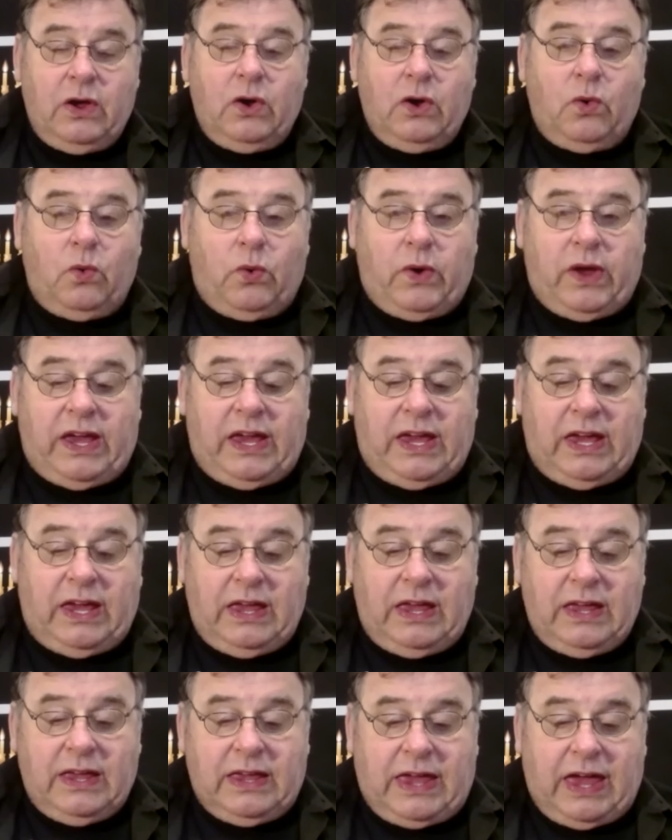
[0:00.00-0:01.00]
We
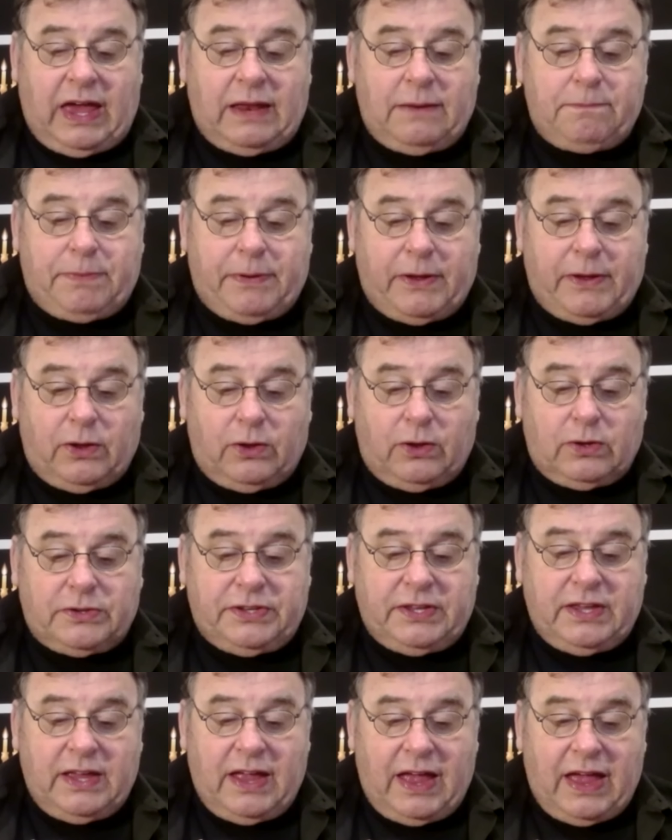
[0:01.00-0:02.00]
can build
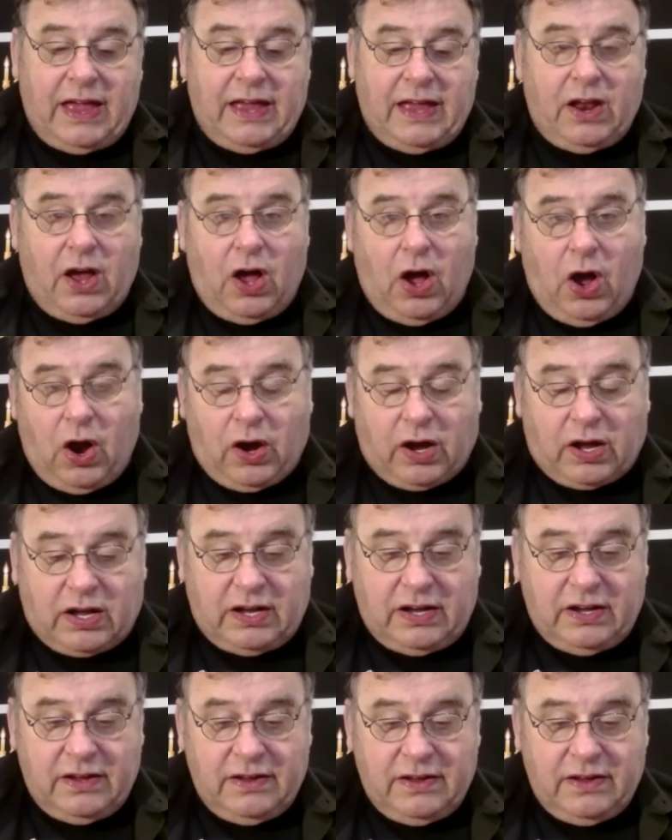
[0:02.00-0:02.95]
an ark.